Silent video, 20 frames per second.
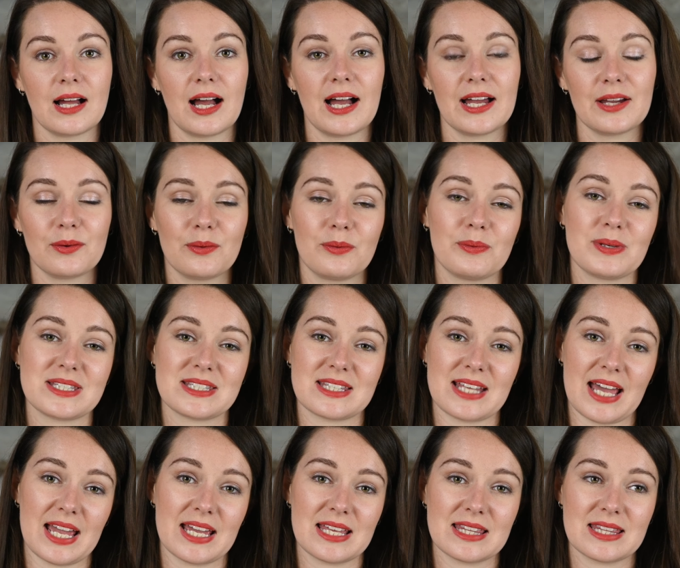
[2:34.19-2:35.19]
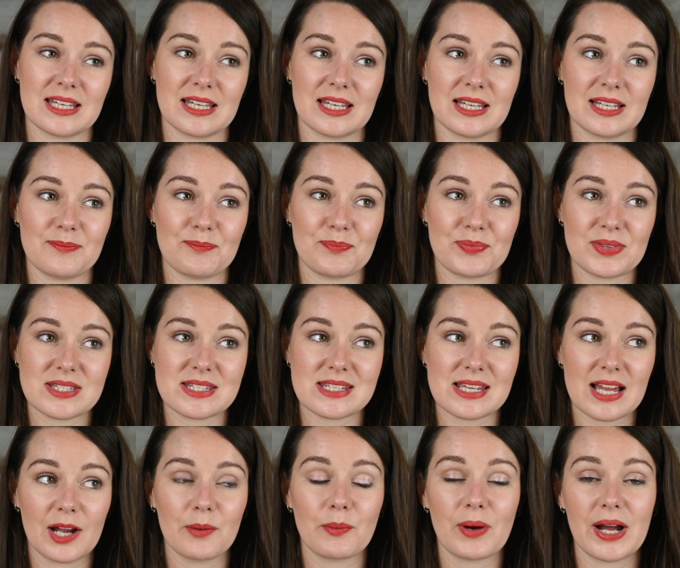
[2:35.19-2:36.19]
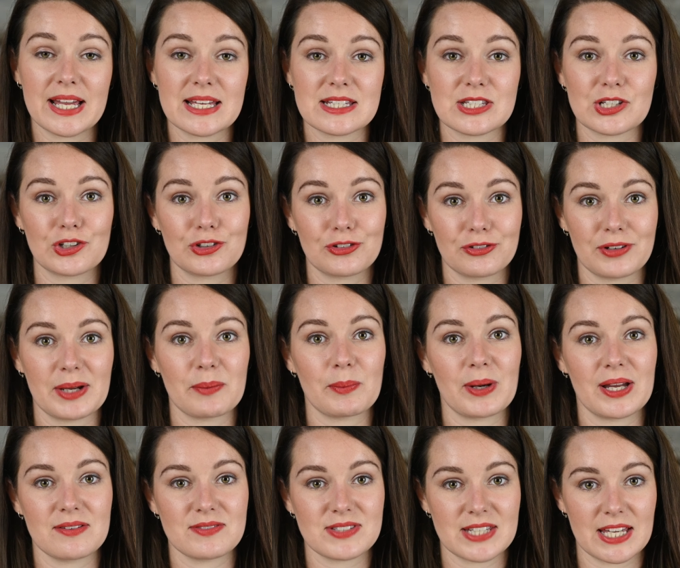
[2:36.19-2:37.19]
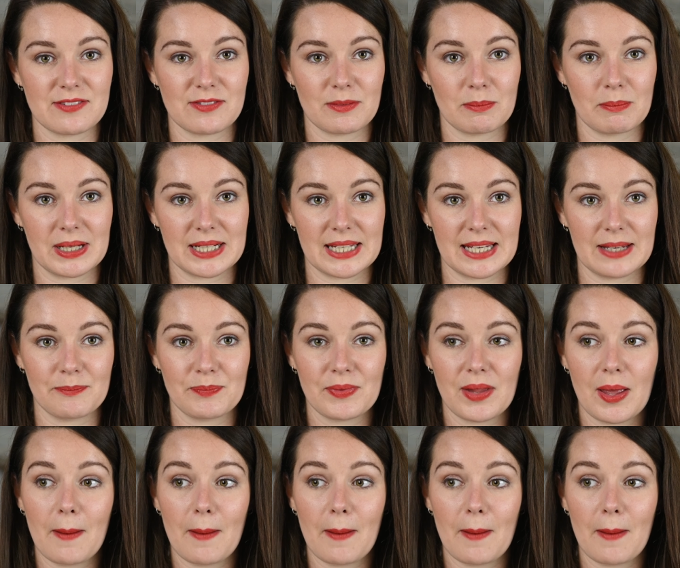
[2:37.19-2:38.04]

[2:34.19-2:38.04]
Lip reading: I always say that DIY is a great way of saving money,